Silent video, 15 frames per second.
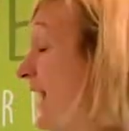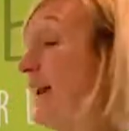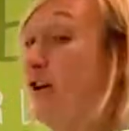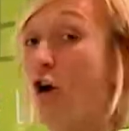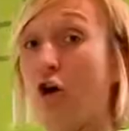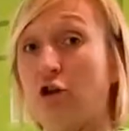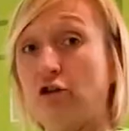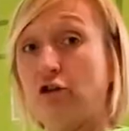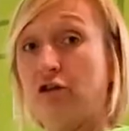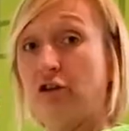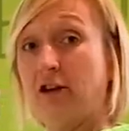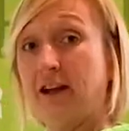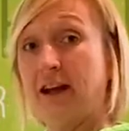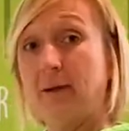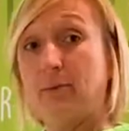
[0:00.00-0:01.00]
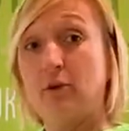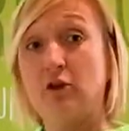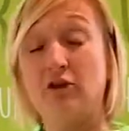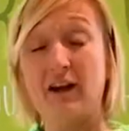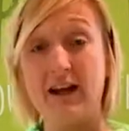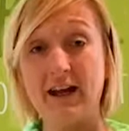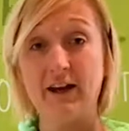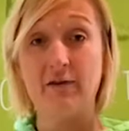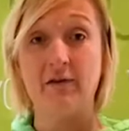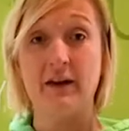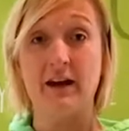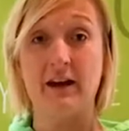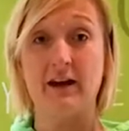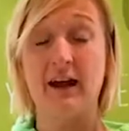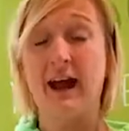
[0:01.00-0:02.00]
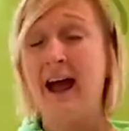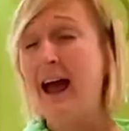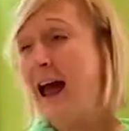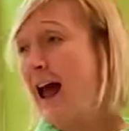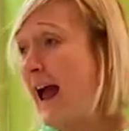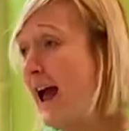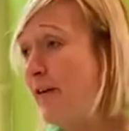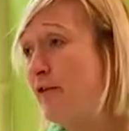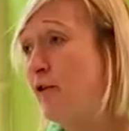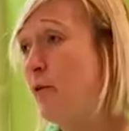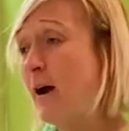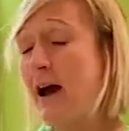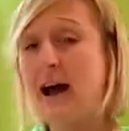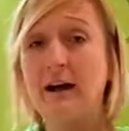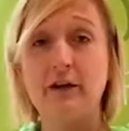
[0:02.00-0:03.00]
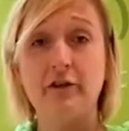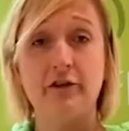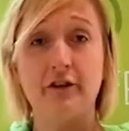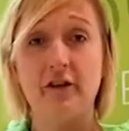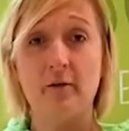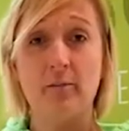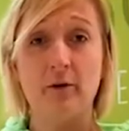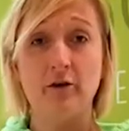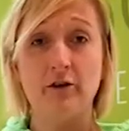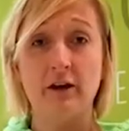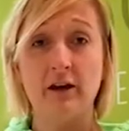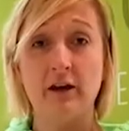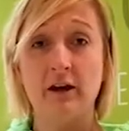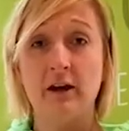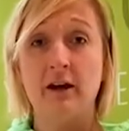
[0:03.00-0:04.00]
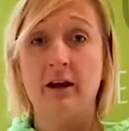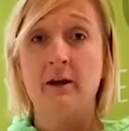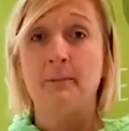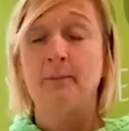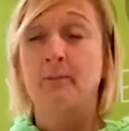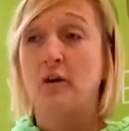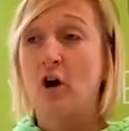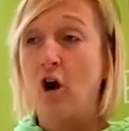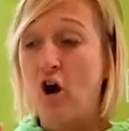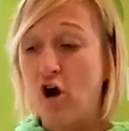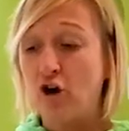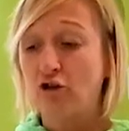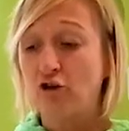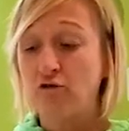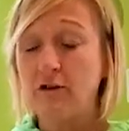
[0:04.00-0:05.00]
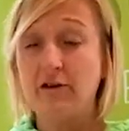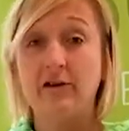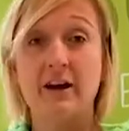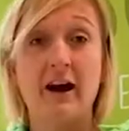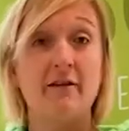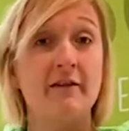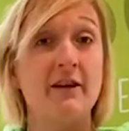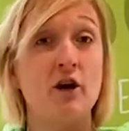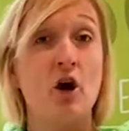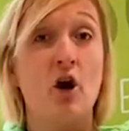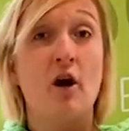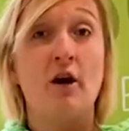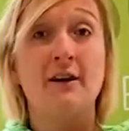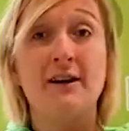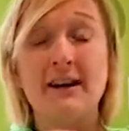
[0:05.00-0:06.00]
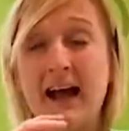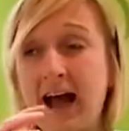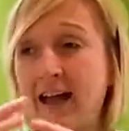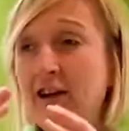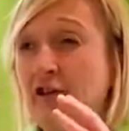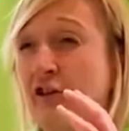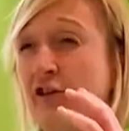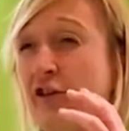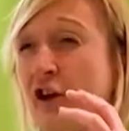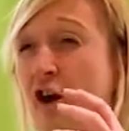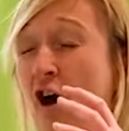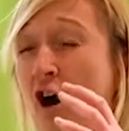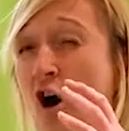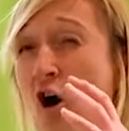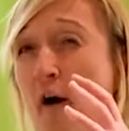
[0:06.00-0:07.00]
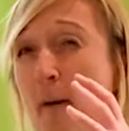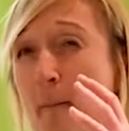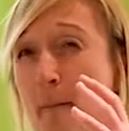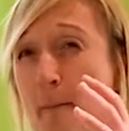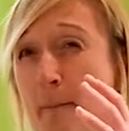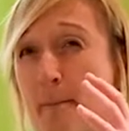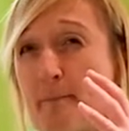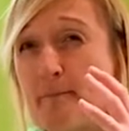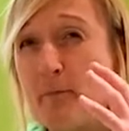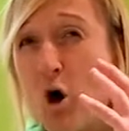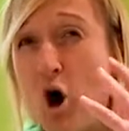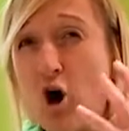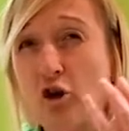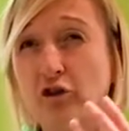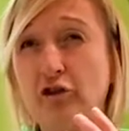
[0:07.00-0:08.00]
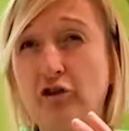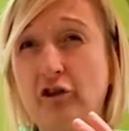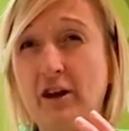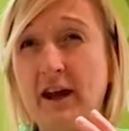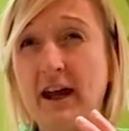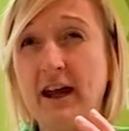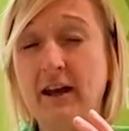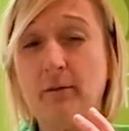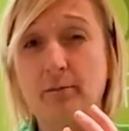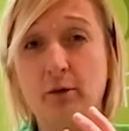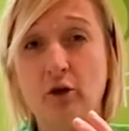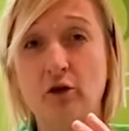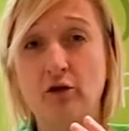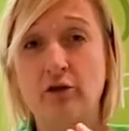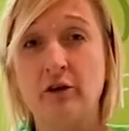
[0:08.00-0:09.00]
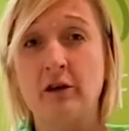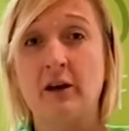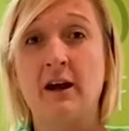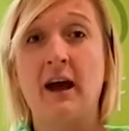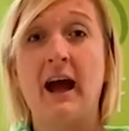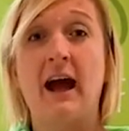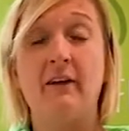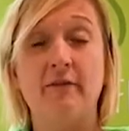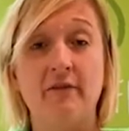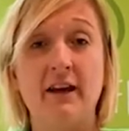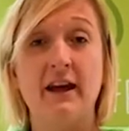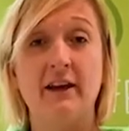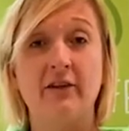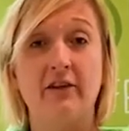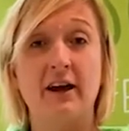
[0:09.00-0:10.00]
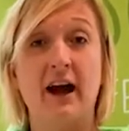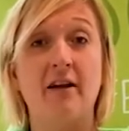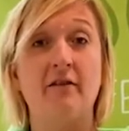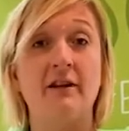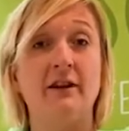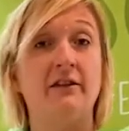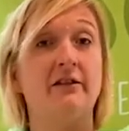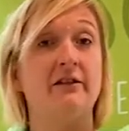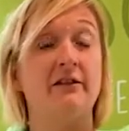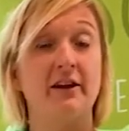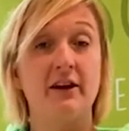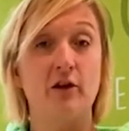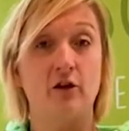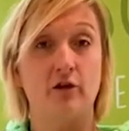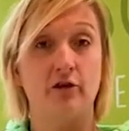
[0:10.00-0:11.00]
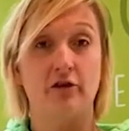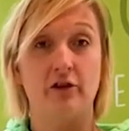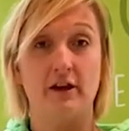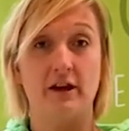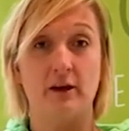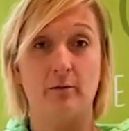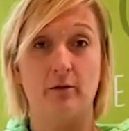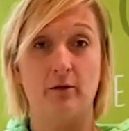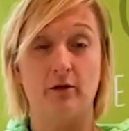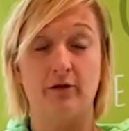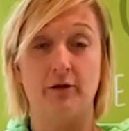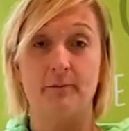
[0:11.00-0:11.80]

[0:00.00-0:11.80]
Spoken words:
and oxygenated blood in a vein. Everywhere else in the body, arteries carry nice oxygenated blood, and veins carry deoxygenated blood.